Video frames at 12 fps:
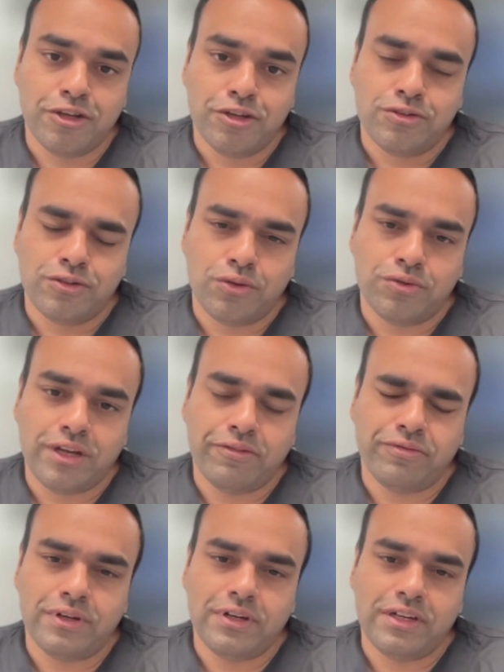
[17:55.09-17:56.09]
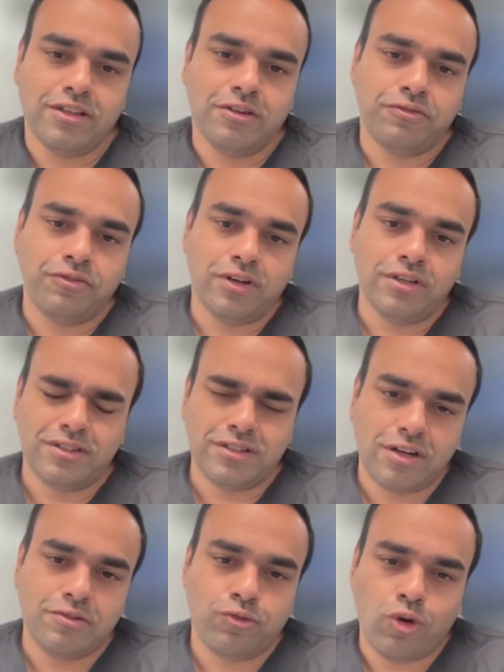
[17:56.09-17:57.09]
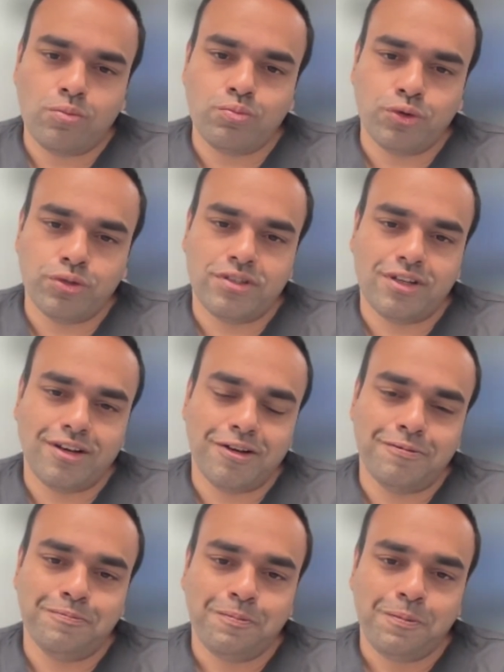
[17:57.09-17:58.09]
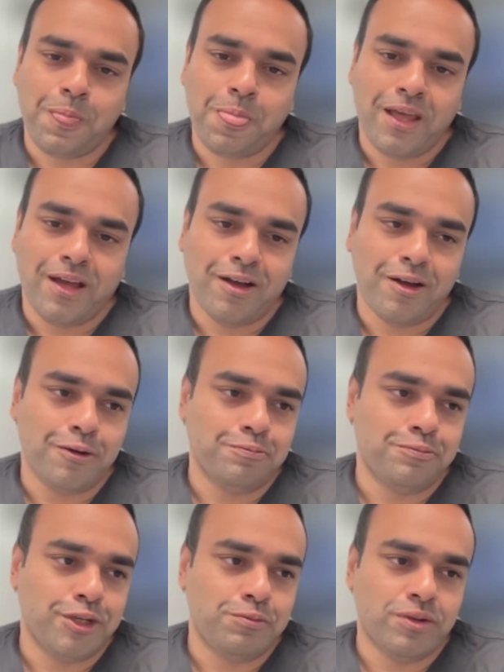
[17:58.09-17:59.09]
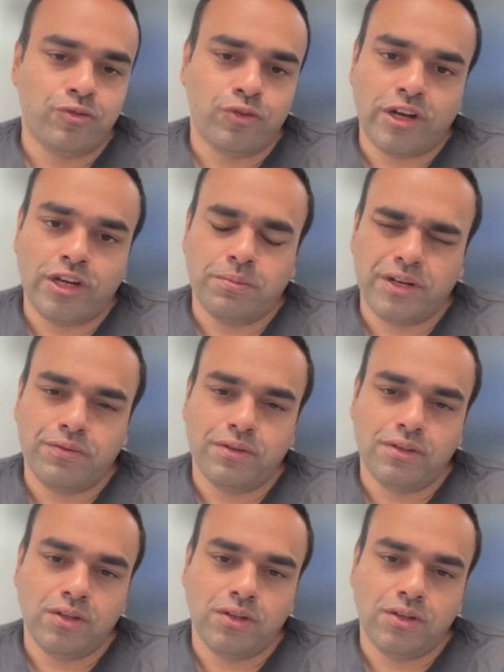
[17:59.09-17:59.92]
So definitely the first and foremost treatment for anybody with knee